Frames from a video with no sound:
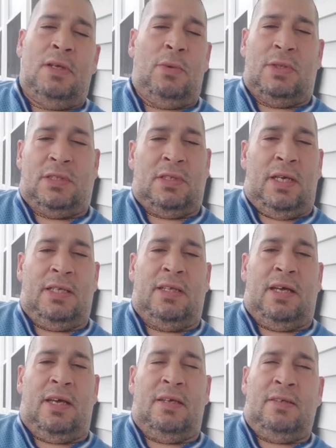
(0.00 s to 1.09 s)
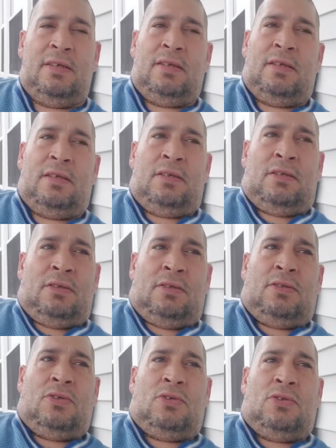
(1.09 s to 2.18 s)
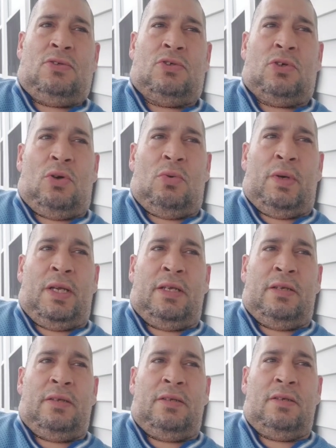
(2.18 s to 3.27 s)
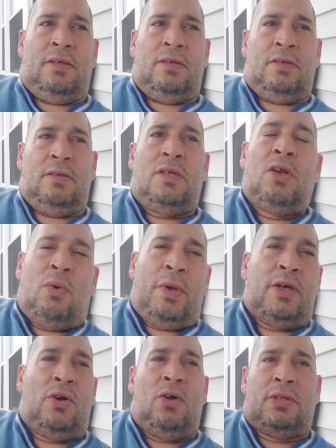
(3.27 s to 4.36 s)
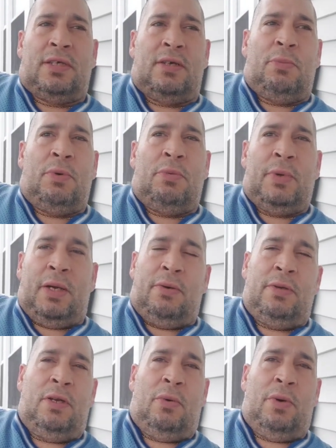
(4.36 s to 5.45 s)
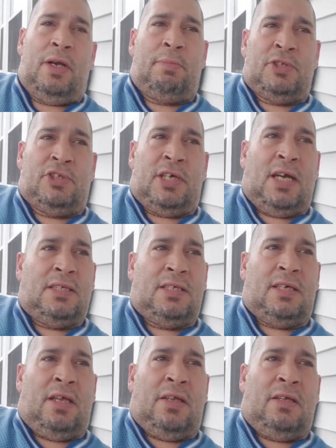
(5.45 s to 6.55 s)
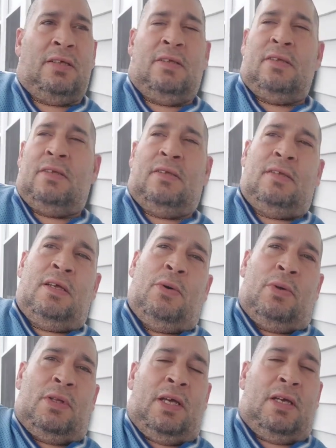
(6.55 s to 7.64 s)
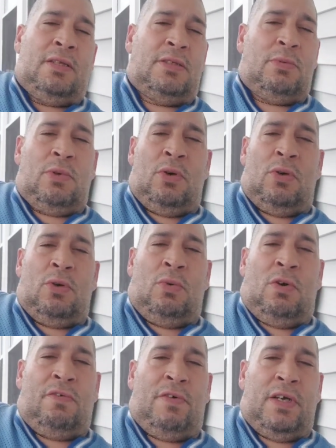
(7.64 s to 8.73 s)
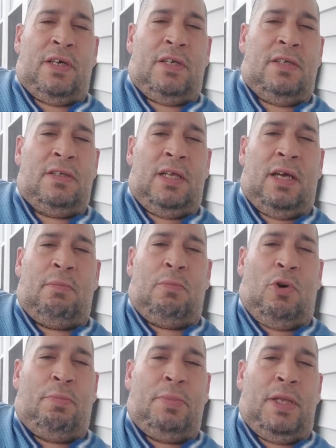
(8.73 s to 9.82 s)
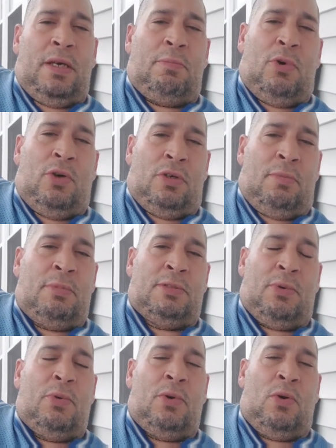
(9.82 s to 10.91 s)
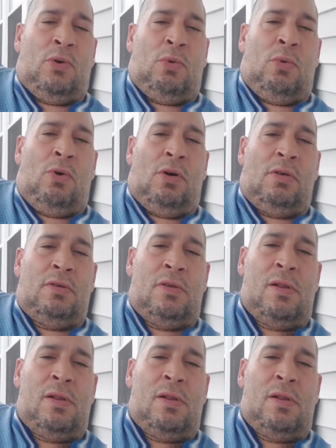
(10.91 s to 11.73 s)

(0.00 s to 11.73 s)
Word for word: It wasn't like that. So when you know, we got all, to, when, you know, we got a bunch of guys together, and we're like, listen, we're going to war. Fuck it. They got more, they got more numbers, but we're going to war.